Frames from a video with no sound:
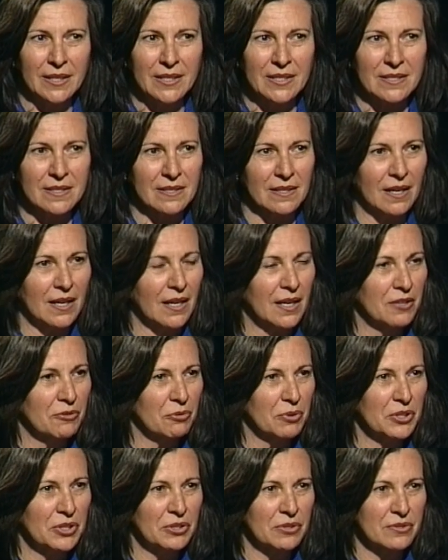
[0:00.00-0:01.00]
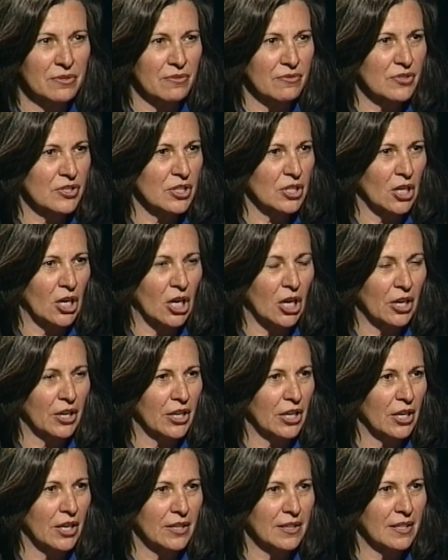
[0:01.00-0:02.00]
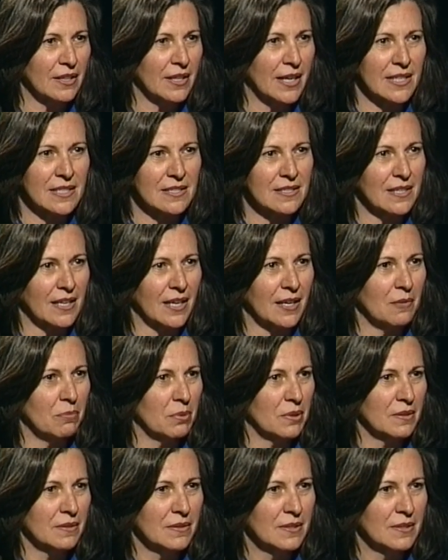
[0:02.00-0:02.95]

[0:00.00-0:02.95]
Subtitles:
is 100 years of scarring on the landscape.